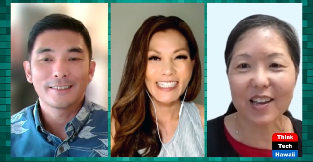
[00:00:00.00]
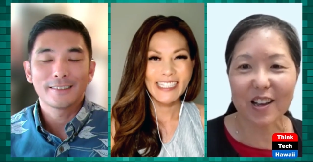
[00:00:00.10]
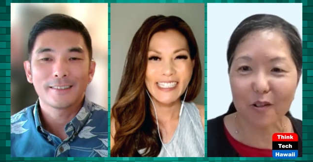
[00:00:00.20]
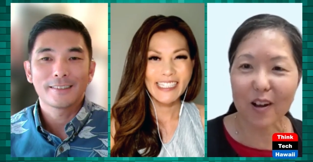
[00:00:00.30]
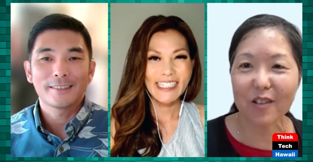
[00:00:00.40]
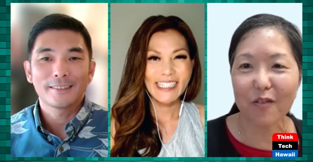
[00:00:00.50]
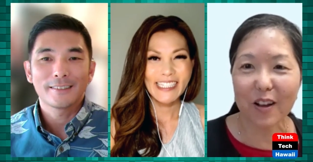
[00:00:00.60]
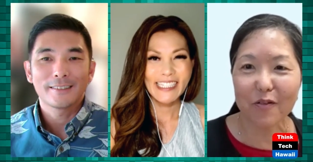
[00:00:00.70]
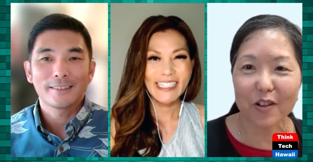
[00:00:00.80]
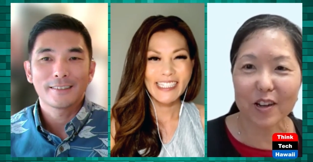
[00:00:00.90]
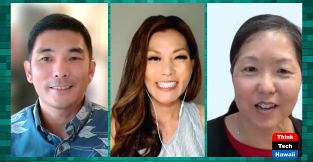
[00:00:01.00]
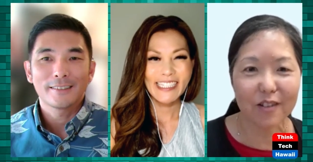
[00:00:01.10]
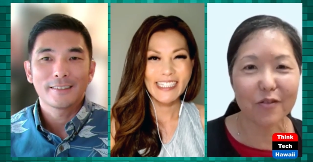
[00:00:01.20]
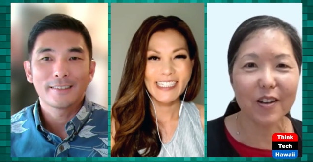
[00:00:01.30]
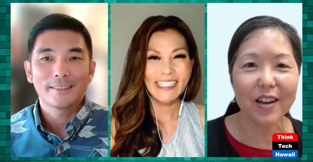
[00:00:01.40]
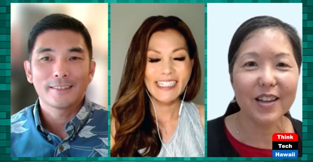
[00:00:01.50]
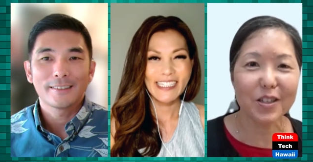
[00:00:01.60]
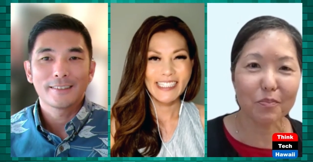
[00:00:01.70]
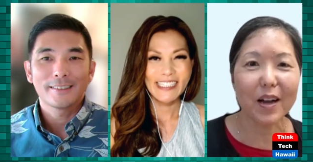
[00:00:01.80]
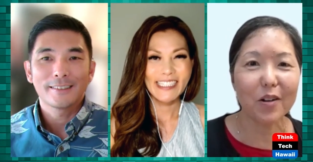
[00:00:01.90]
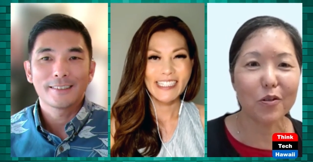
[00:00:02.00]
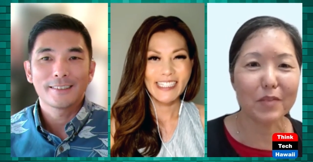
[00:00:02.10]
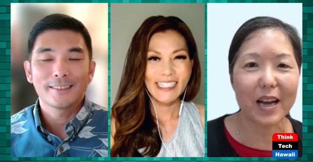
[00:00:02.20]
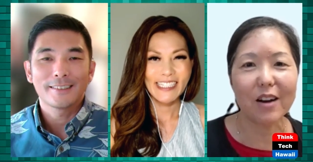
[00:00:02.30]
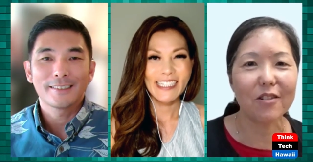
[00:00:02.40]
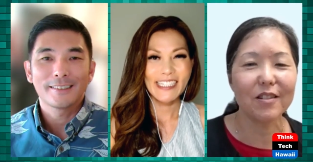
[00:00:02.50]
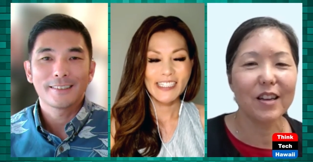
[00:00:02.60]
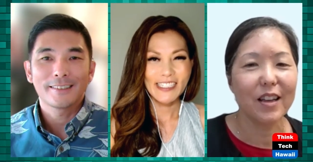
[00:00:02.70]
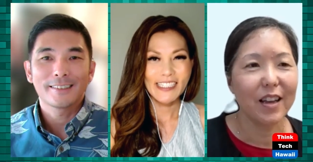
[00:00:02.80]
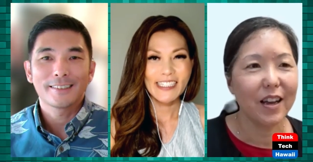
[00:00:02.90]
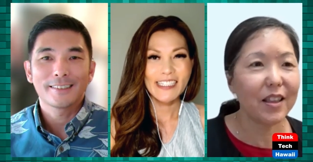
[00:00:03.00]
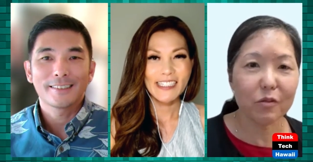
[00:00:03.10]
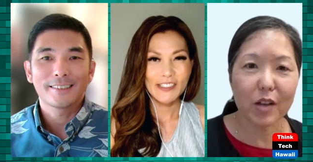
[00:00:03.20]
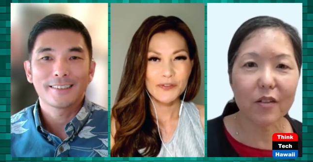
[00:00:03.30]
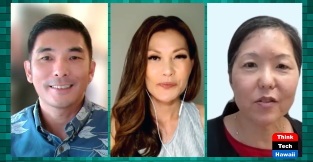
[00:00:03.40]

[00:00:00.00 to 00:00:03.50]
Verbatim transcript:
Speaker 1: said I can qualify for enough to buy a home now. And then we